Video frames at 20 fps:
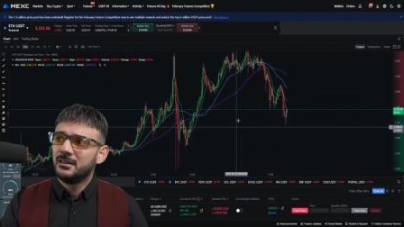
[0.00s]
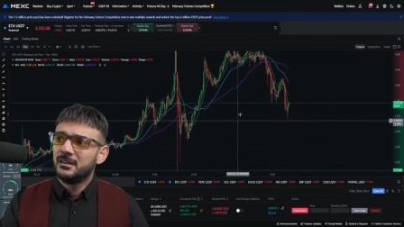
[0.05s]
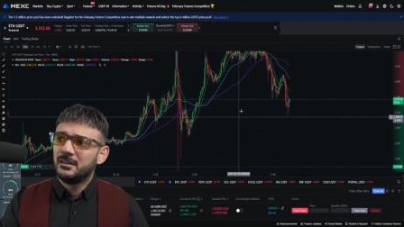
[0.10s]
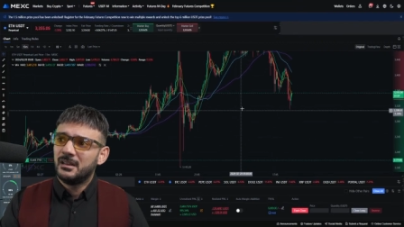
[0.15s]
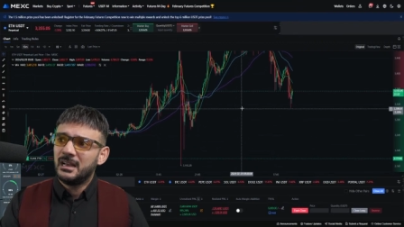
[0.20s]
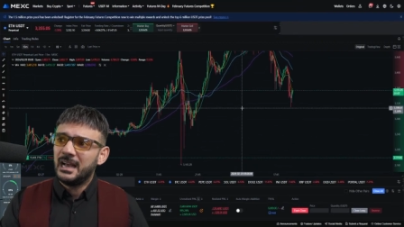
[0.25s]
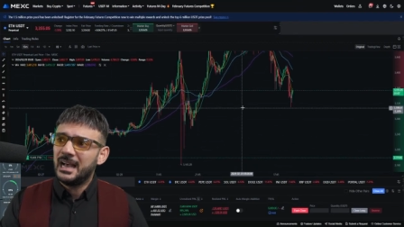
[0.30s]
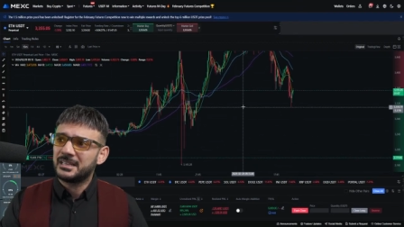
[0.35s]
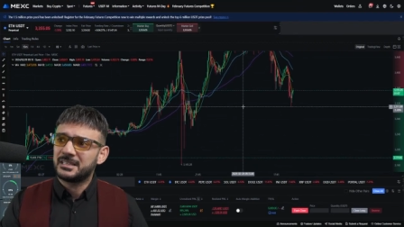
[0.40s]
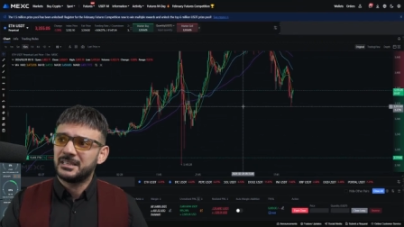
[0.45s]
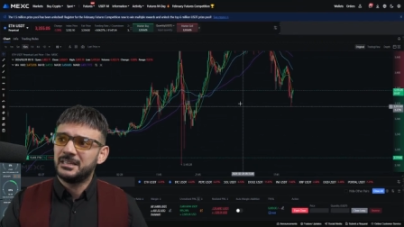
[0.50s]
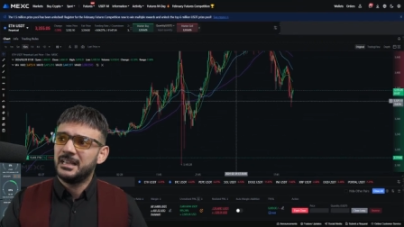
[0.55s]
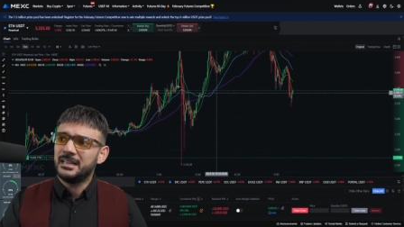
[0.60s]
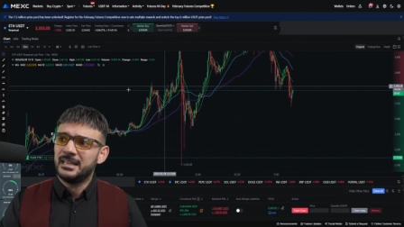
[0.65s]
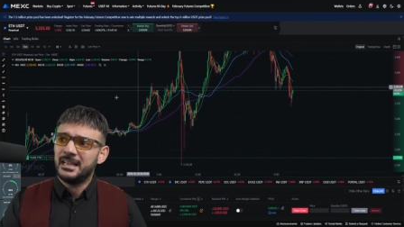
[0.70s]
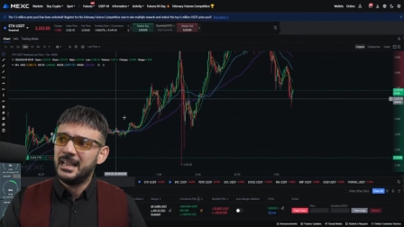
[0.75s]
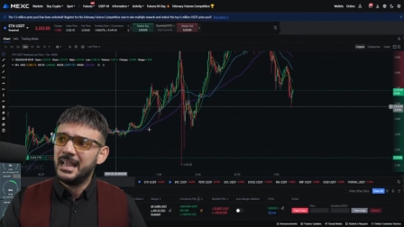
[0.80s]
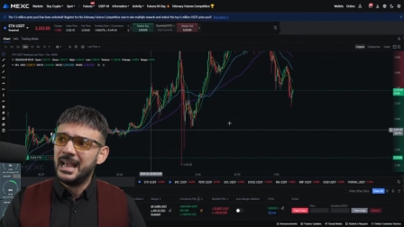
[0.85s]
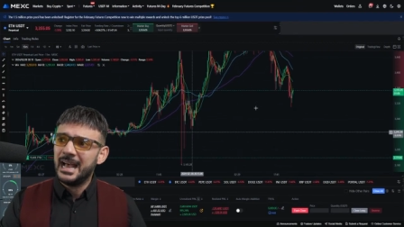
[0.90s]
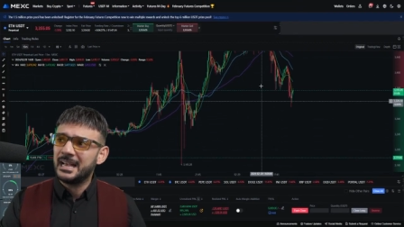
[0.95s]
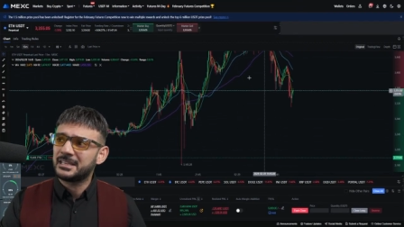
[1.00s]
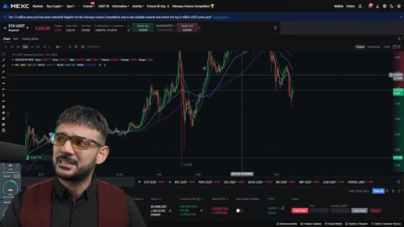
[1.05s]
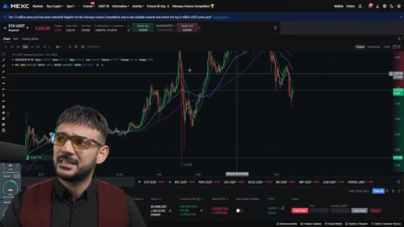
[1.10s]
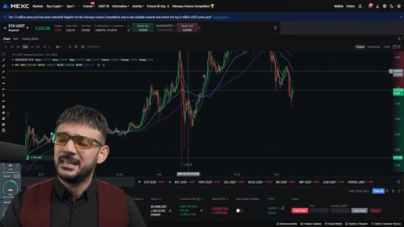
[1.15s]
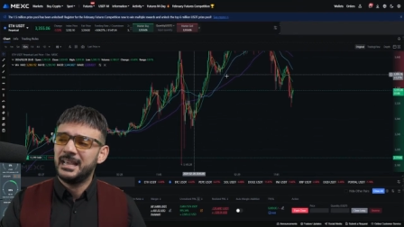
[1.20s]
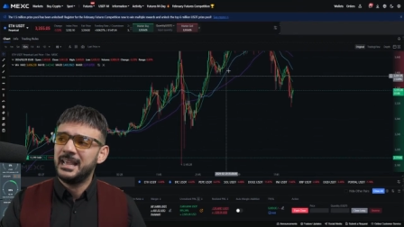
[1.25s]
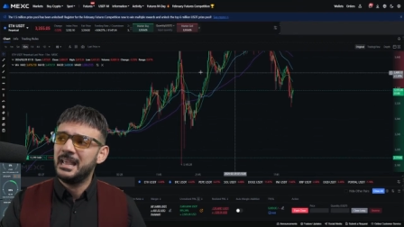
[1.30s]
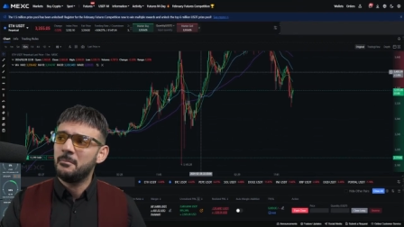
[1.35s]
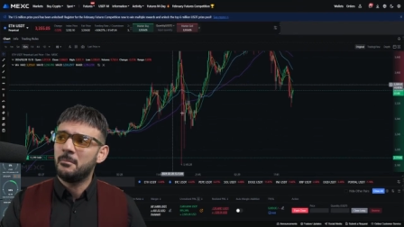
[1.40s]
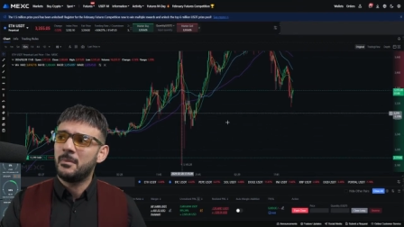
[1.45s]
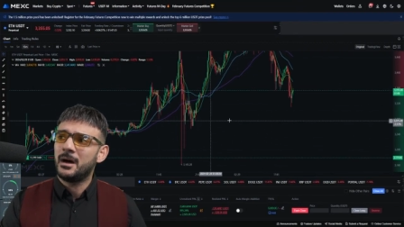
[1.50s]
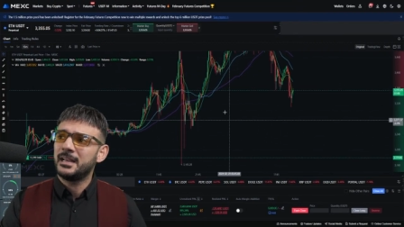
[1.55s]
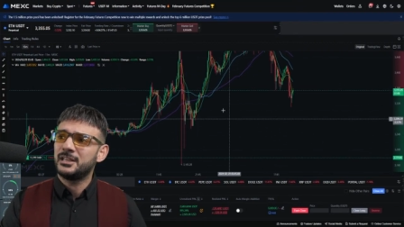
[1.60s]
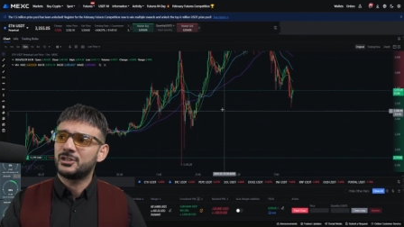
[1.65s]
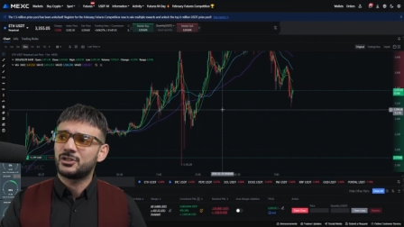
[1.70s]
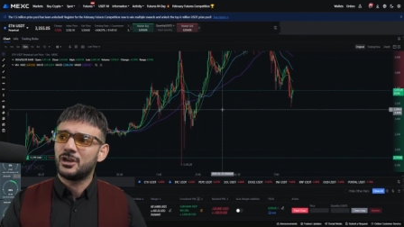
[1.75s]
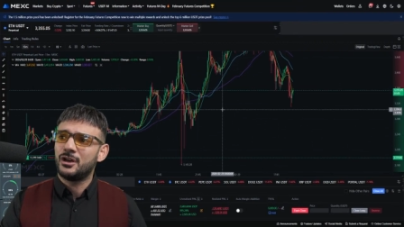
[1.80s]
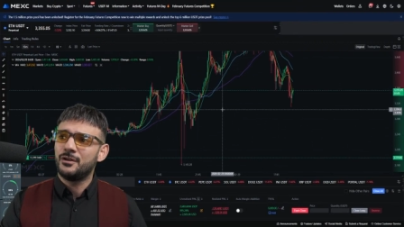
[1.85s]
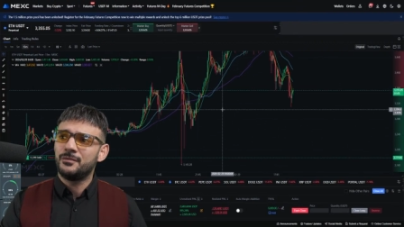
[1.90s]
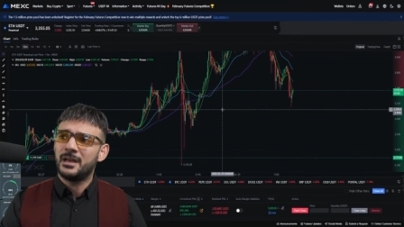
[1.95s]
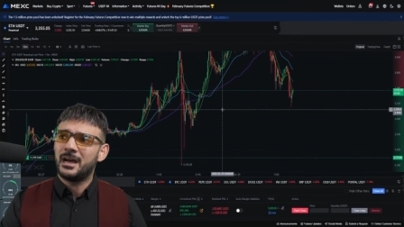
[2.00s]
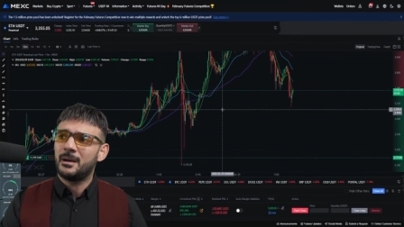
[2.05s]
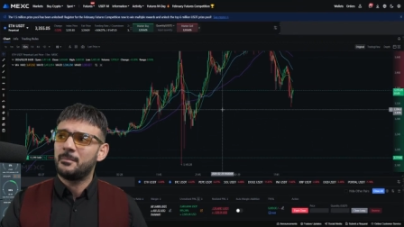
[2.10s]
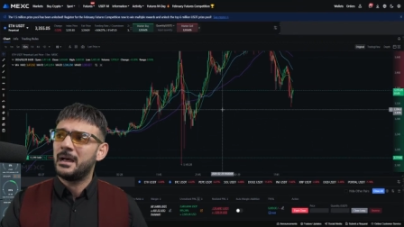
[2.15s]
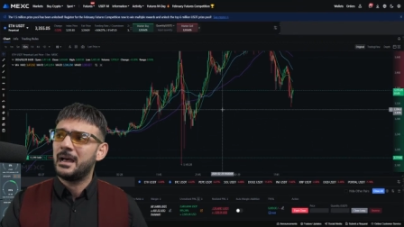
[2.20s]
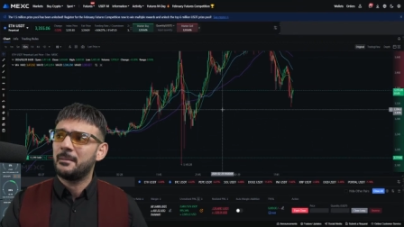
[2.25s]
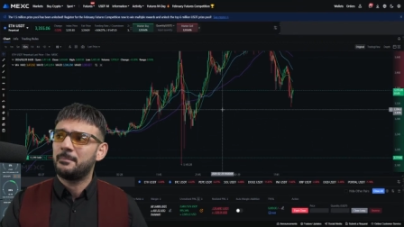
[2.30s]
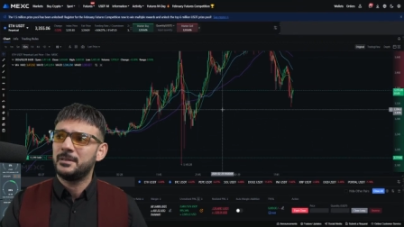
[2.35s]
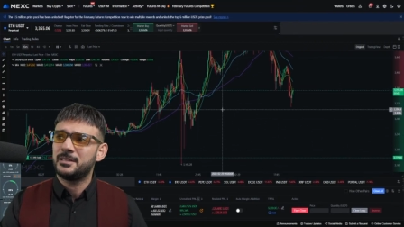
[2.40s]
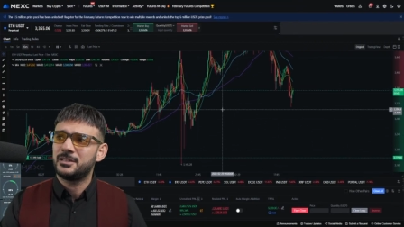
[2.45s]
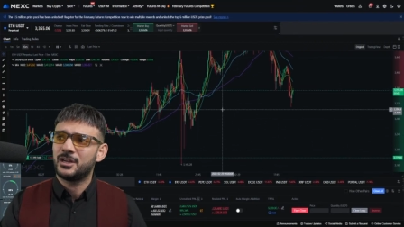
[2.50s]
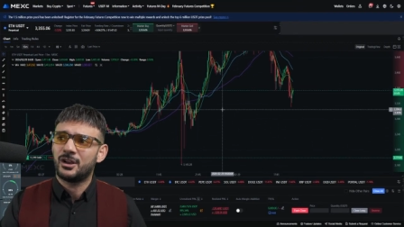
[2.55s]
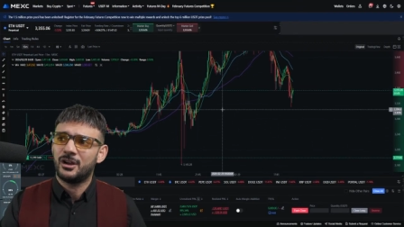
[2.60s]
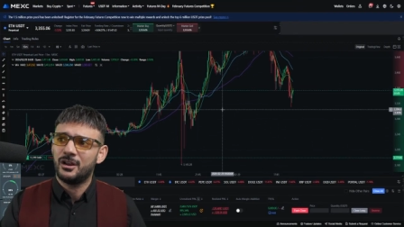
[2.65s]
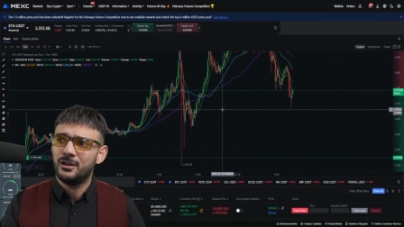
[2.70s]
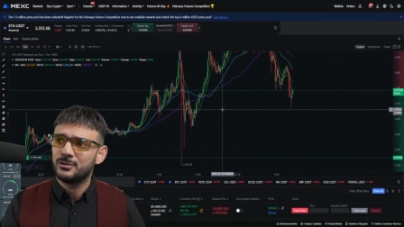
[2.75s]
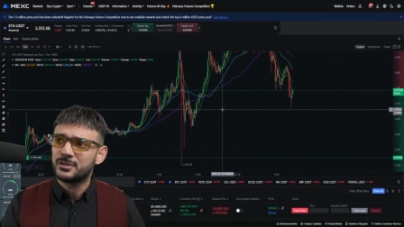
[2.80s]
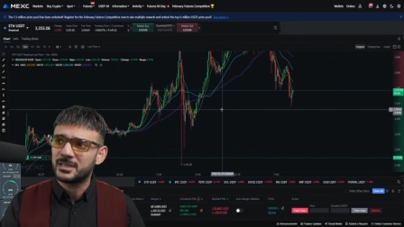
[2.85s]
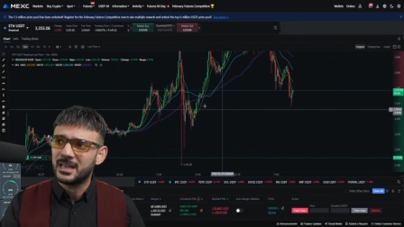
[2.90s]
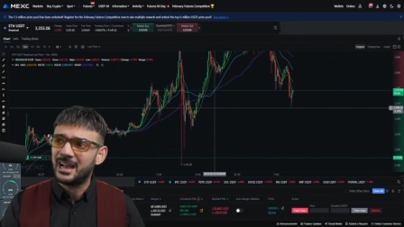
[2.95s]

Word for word: hasn't hasn't hit my zone that I'm happy to close out.